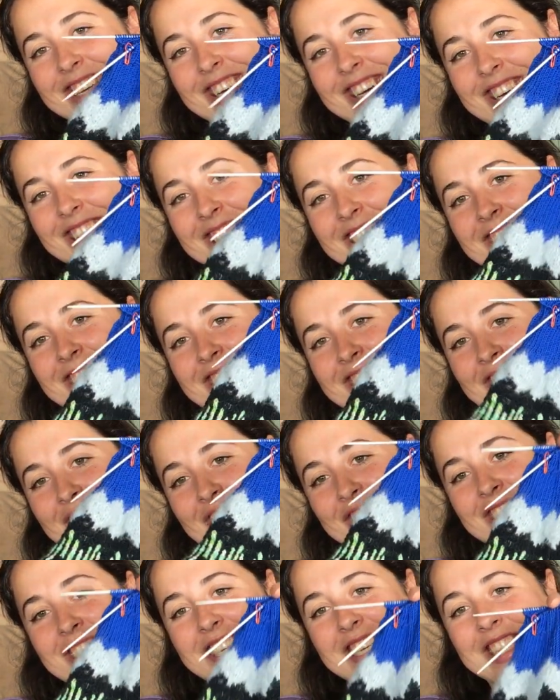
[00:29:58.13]
Now
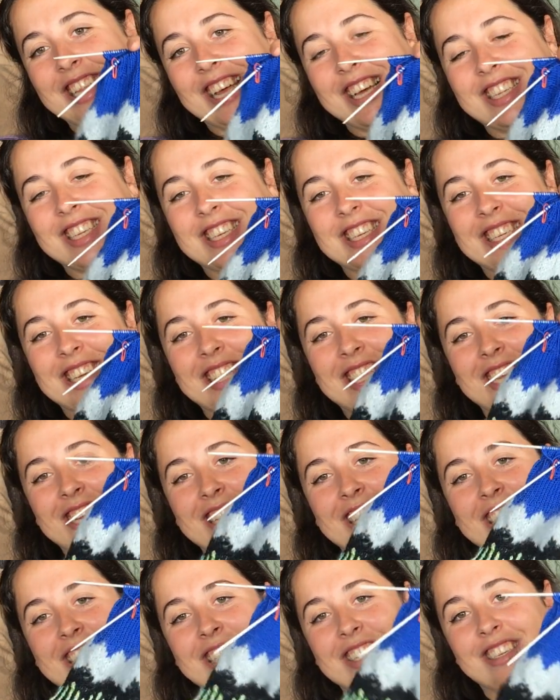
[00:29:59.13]
you see it like this. I
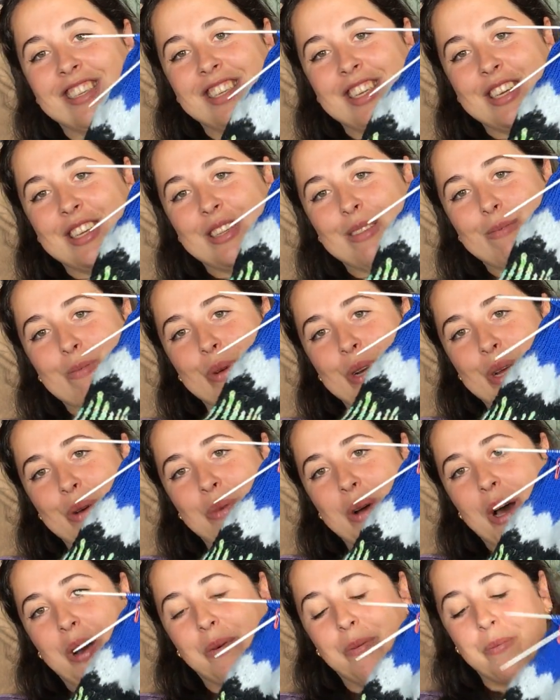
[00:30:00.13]
think you can see it pretty
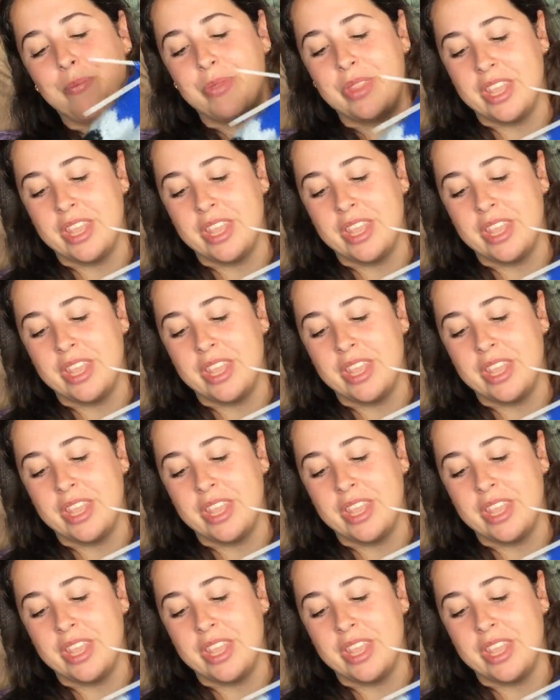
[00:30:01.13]
well.